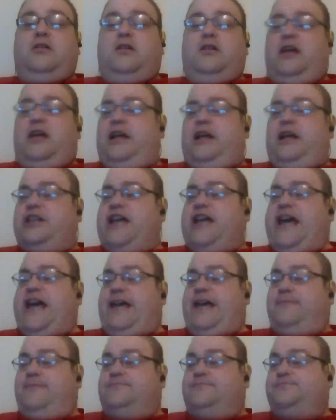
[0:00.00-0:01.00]

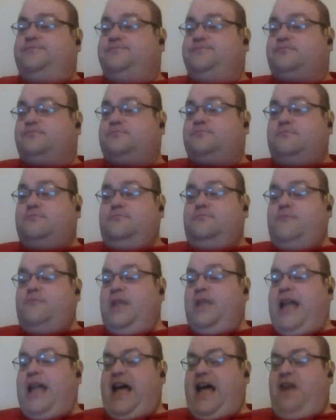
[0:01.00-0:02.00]
Okay.
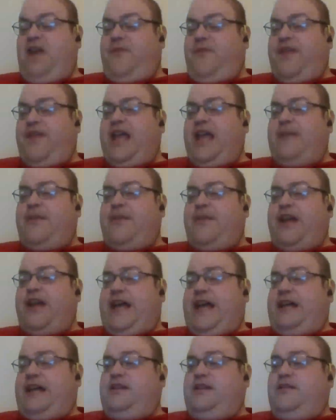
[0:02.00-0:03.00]
Now for the game of the
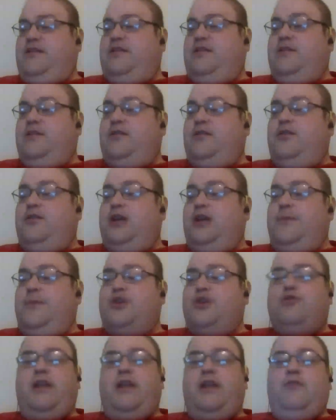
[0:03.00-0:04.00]
night. Number
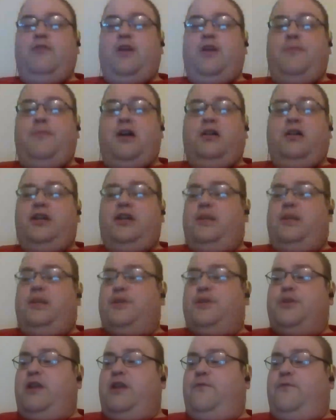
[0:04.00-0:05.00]
21, Maryland.
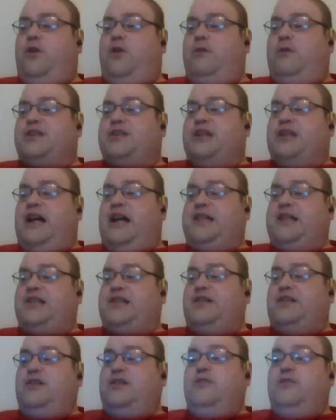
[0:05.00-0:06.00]
Number 24,
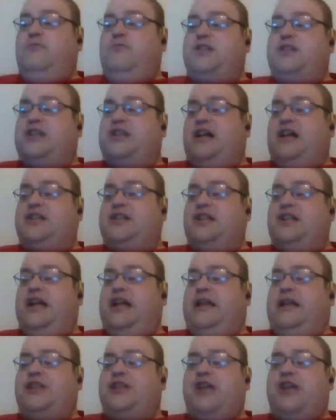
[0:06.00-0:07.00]
Wisconsin. Wisconsin
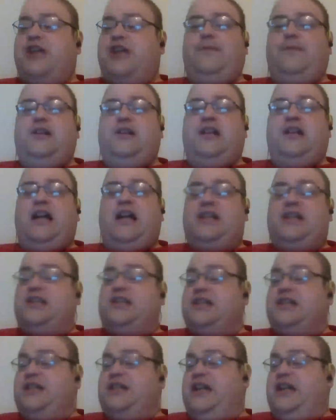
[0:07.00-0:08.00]
got the job done tonight,
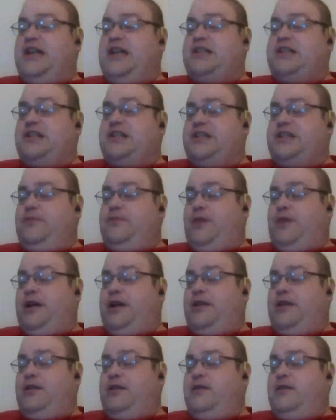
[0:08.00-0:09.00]

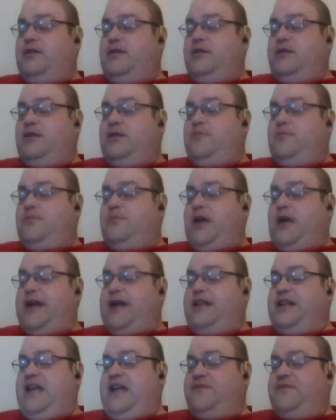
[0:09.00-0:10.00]
69-61.
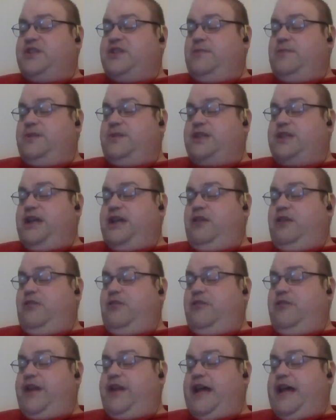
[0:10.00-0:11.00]
Brad Davidson was the
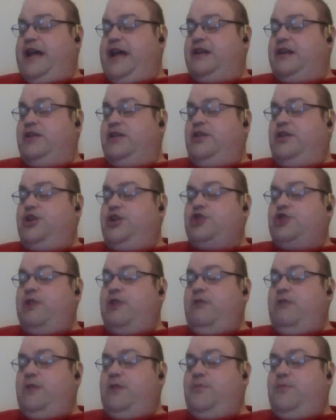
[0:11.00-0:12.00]
hero of the night.
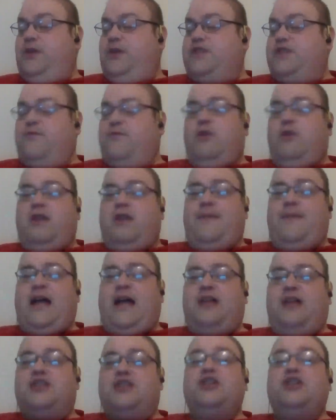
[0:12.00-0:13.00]
21 points, 4
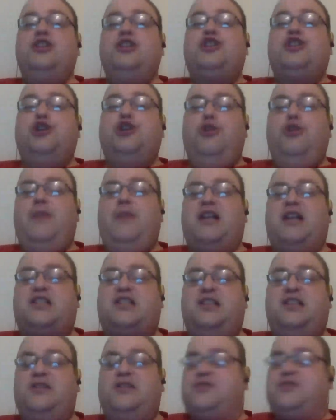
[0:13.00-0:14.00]
rebounds, 2 big
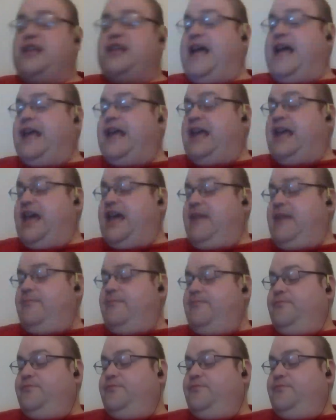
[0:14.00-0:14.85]
steals in that game.